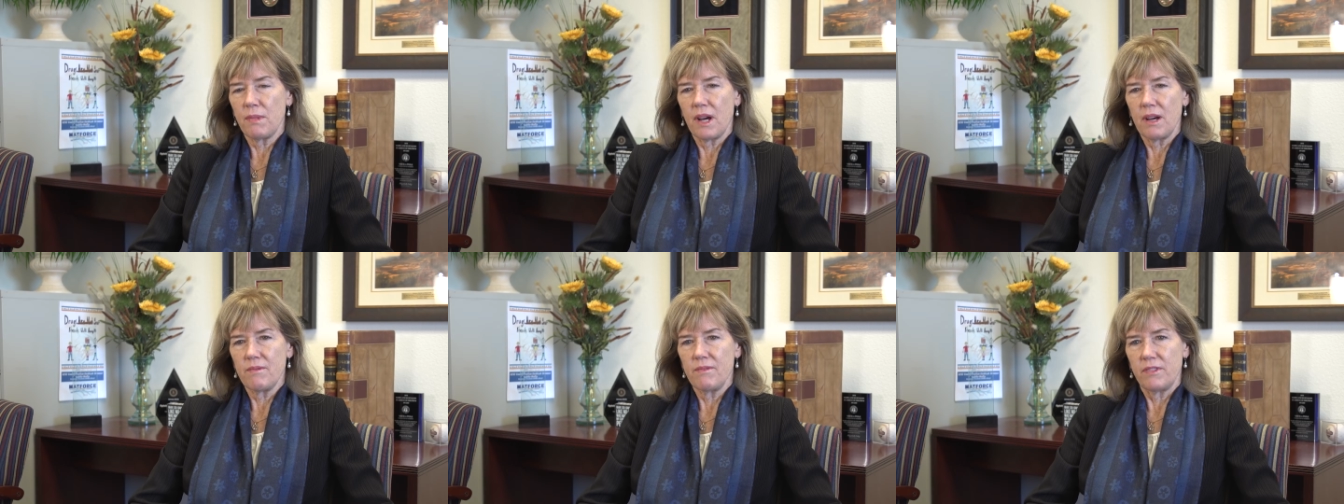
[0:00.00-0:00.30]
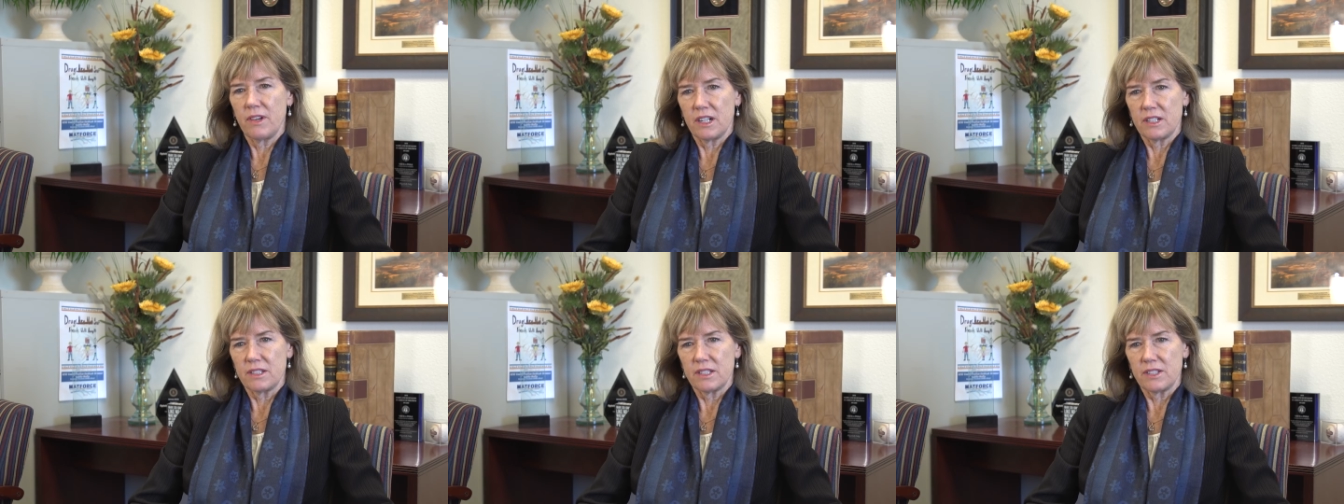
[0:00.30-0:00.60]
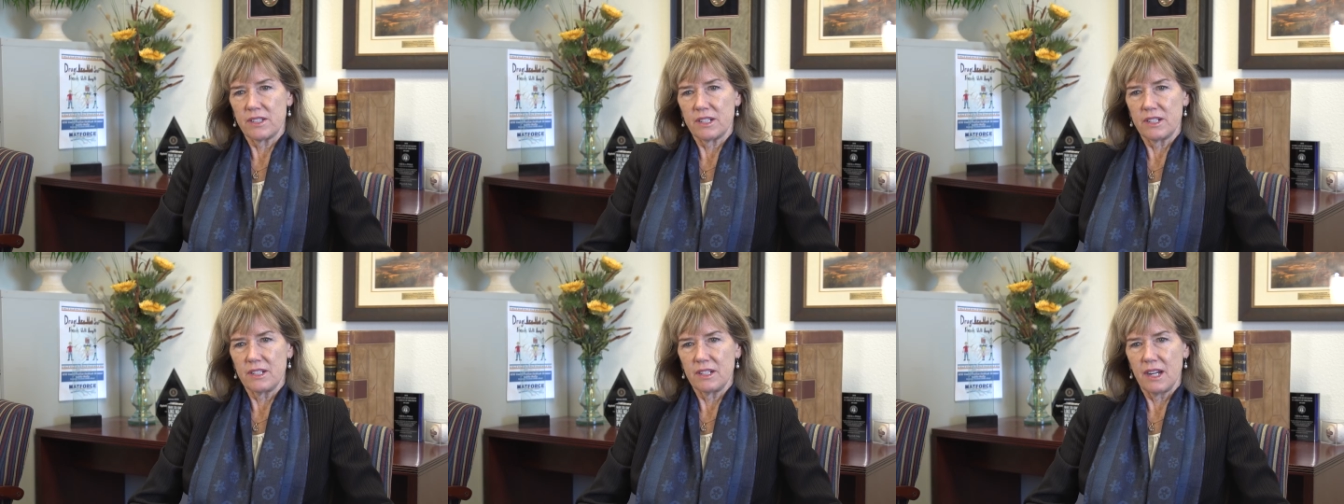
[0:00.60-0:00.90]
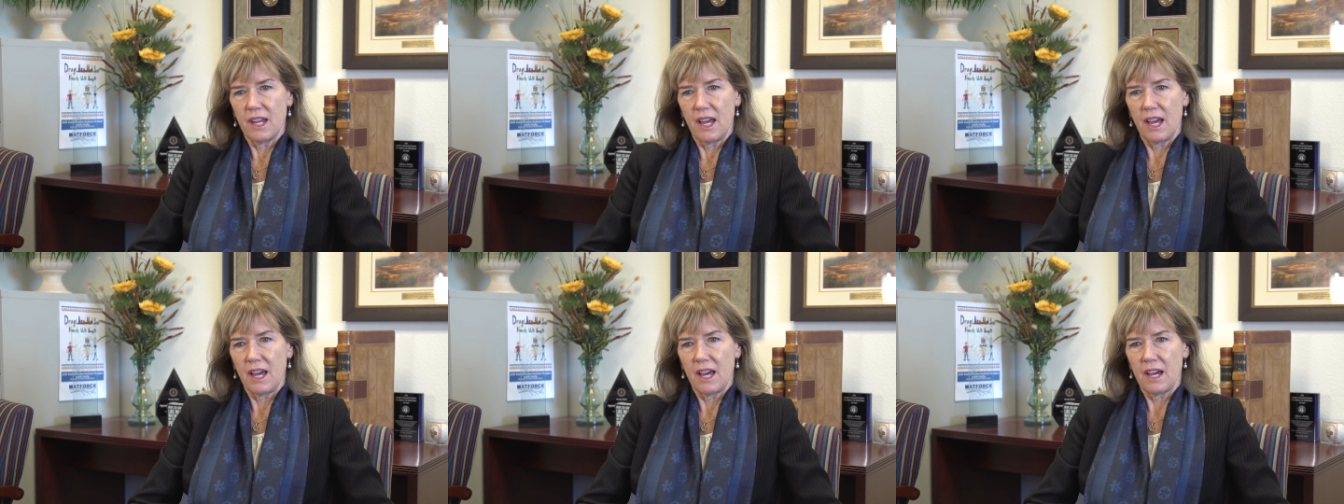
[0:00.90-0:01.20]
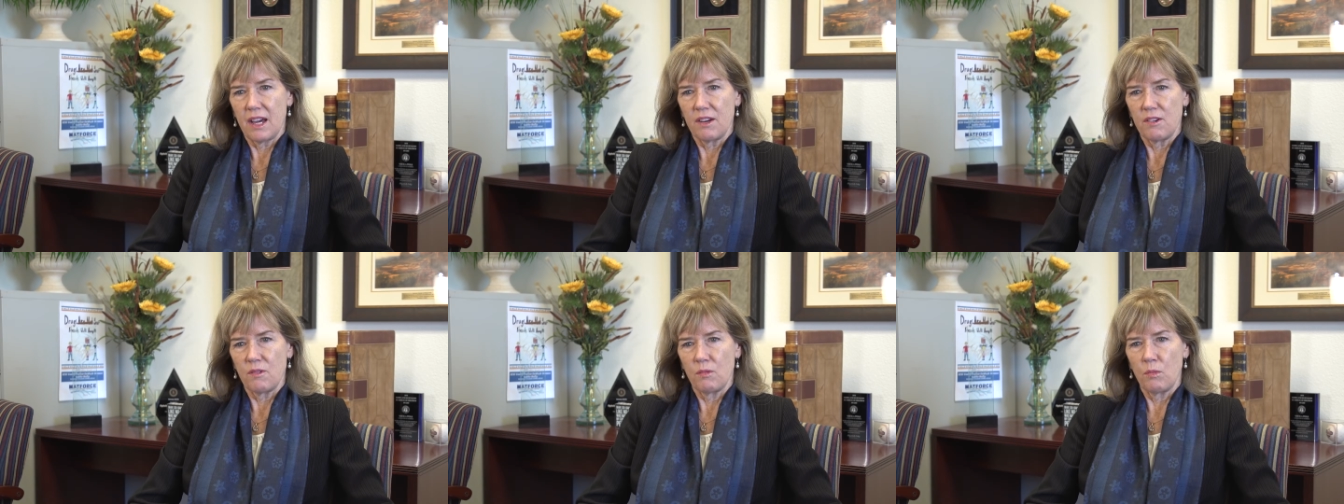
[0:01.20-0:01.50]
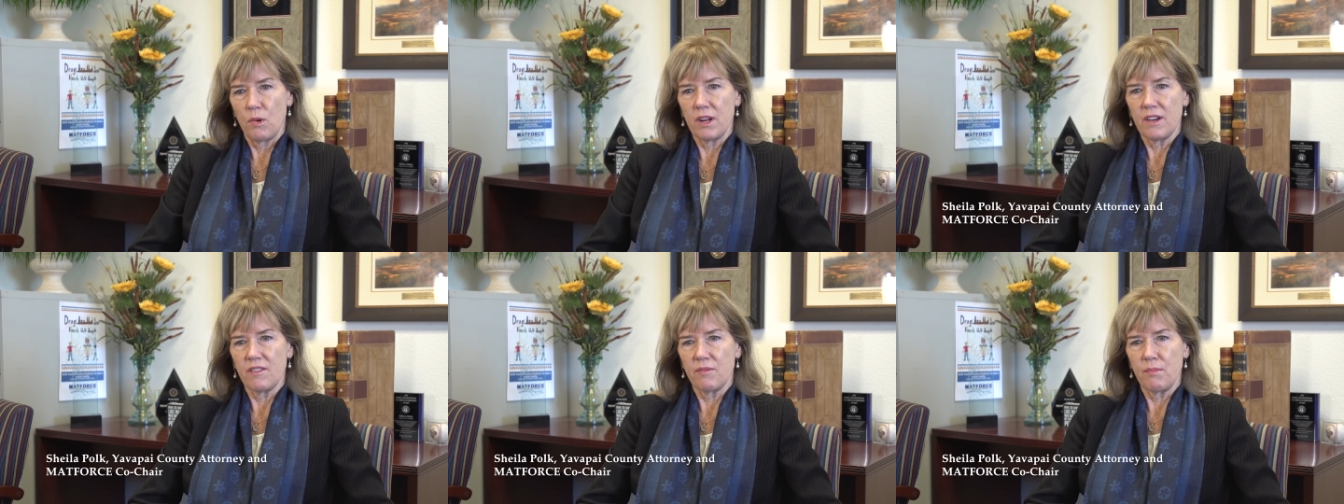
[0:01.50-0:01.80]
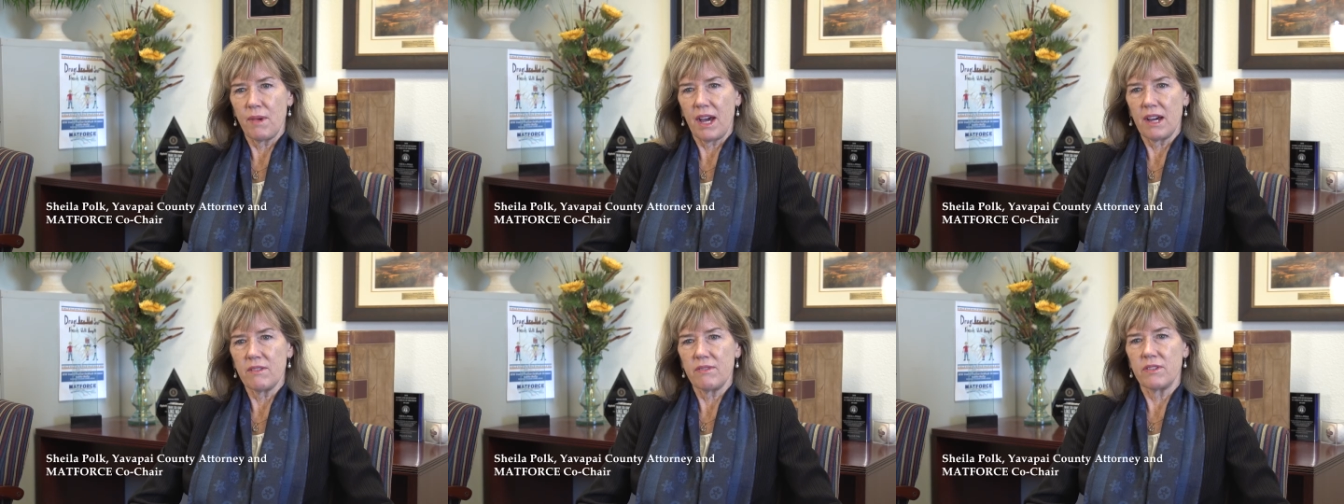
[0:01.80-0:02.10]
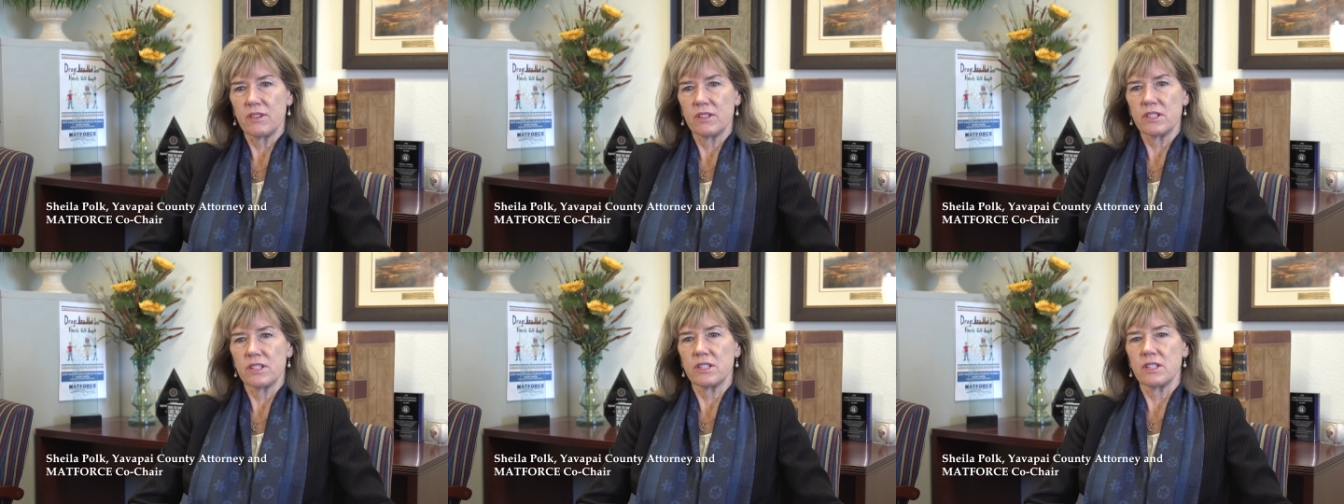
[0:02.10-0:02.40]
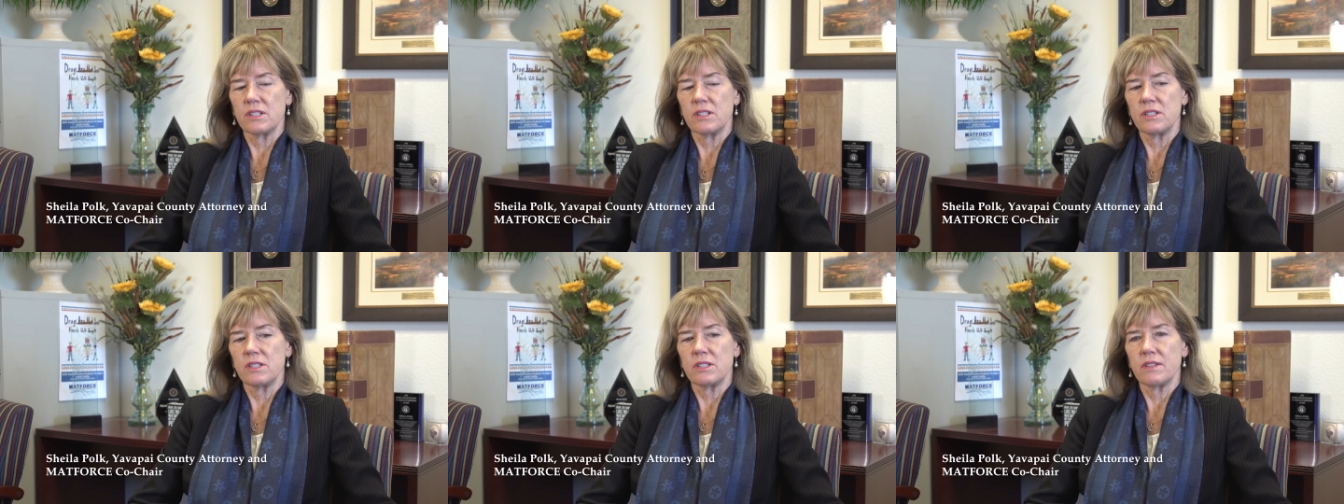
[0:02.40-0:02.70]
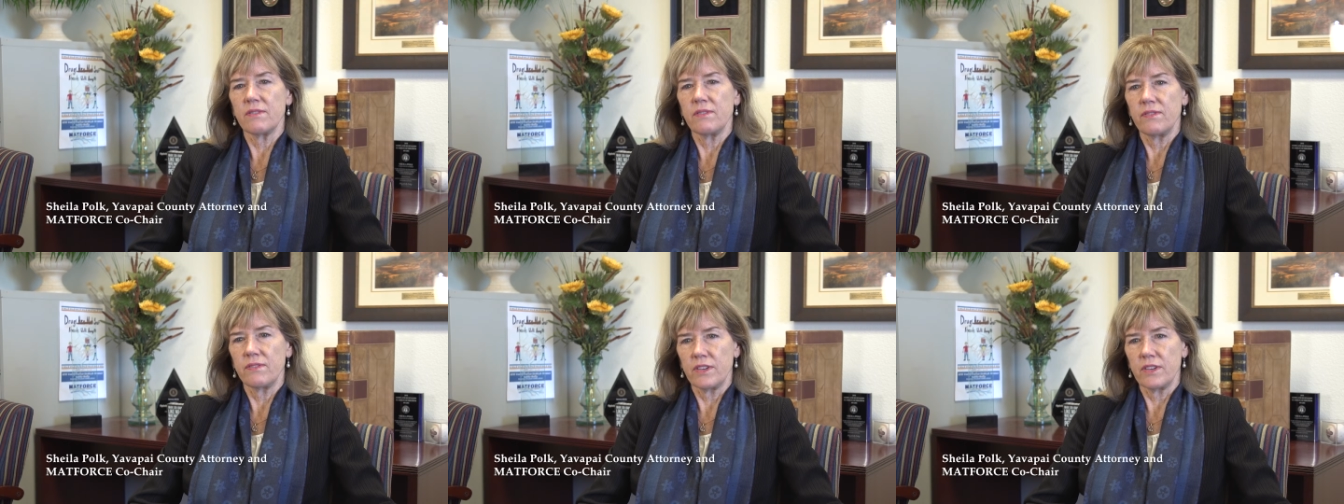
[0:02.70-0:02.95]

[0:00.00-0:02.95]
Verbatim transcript: Bob Farster at one of MATFORCE's